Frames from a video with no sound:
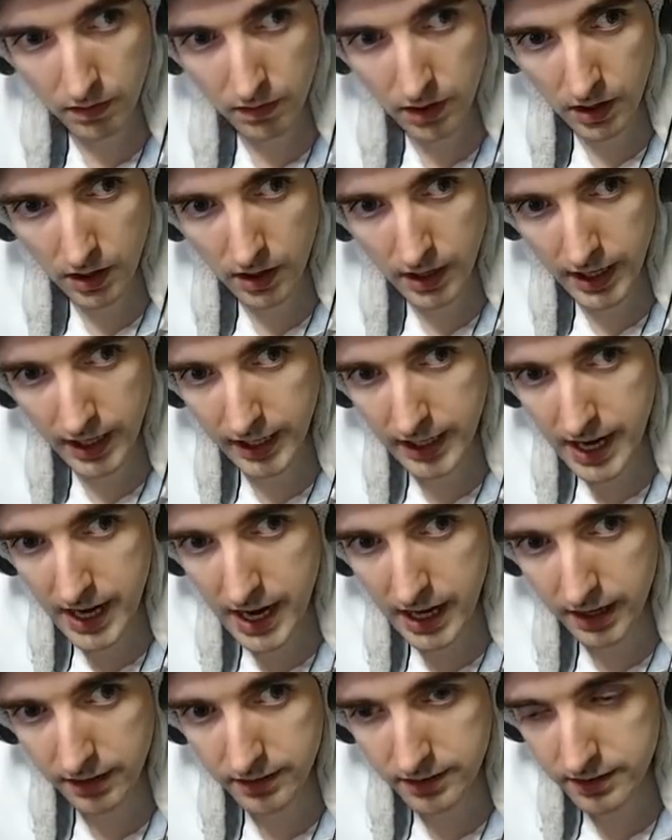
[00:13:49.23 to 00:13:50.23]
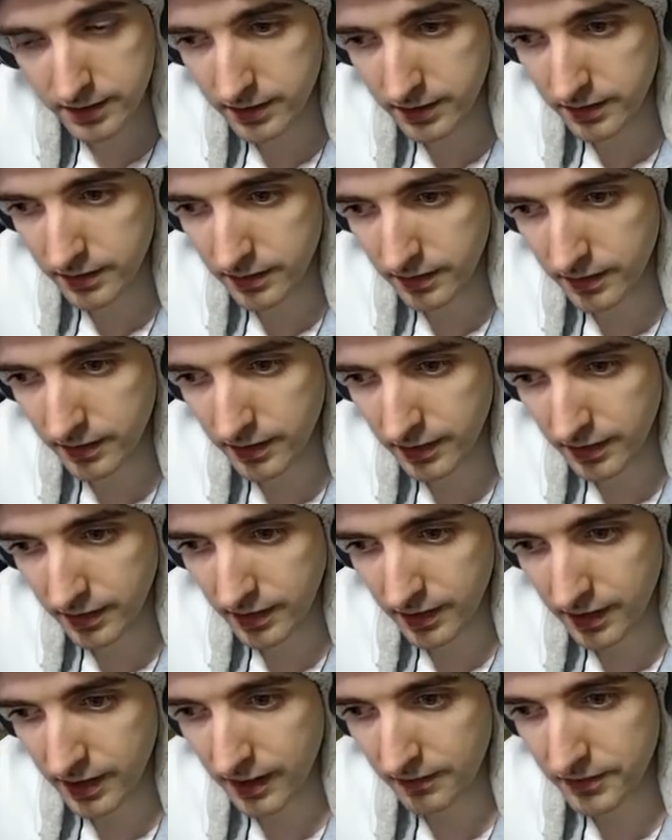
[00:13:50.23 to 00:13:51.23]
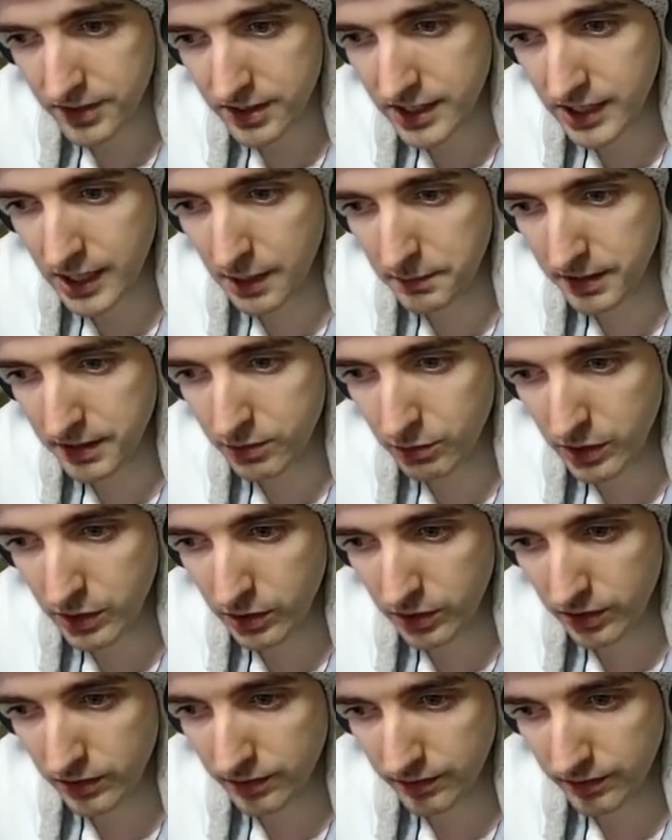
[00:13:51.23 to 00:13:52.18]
Oh, hey guys. I'm just coming through.